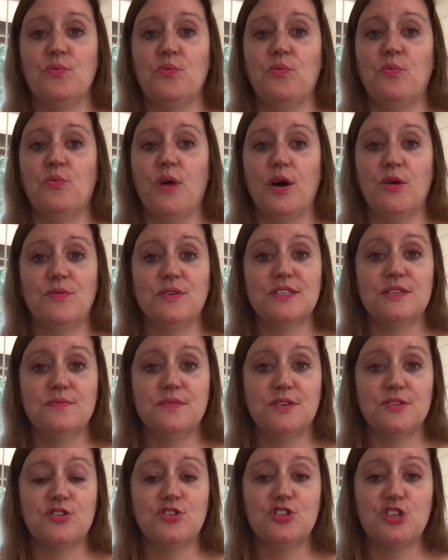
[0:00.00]
What was the
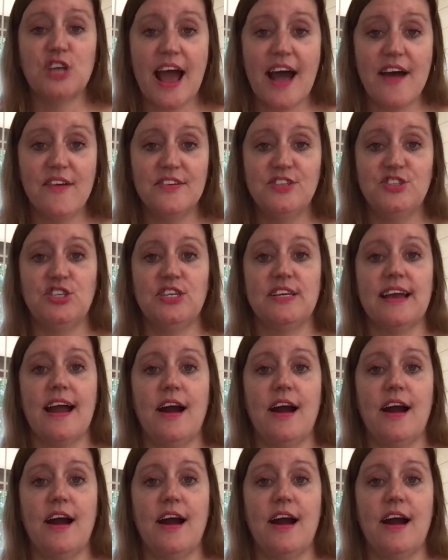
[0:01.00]
most challenging?